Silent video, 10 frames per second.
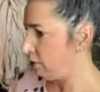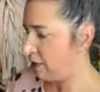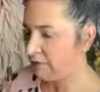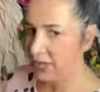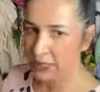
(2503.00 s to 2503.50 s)

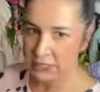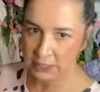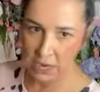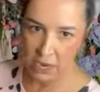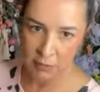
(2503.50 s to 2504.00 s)
my
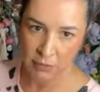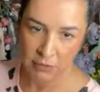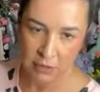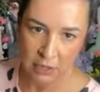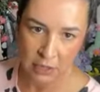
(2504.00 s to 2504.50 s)

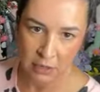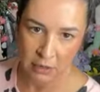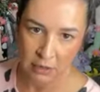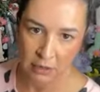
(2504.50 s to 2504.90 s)
Valentines and